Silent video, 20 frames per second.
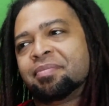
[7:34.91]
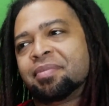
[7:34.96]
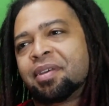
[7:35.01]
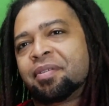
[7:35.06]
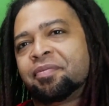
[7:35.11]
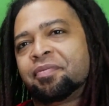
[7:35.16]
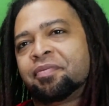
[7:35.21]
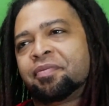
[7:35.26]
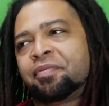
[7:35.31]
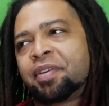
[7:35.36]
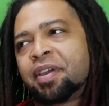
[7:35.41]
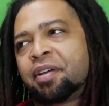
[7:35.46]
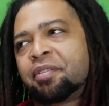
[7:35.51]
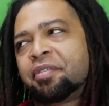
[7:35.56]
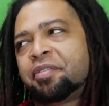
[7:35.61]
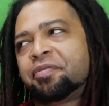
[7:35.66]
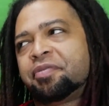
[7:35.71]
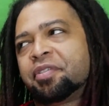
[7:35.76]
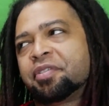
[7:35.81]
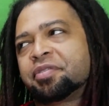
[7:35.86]
the
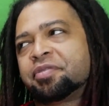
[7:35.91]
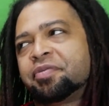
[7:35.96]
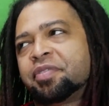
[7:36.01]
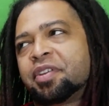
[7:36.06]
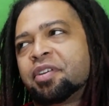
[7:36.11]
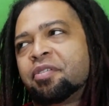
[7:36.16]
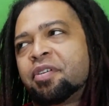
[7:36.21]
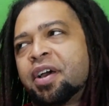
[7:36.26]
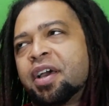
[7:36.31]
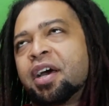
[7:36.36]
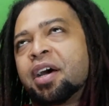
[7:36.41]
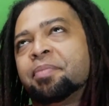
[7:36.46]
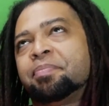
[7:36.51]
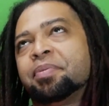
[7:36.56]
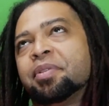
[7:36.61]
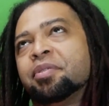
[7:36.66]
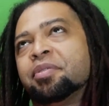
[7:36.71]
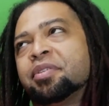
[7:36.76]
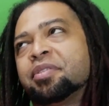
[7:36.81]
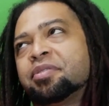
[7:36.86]
very first video I
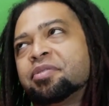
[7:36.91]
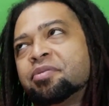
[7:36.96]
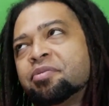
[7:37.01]
uploaded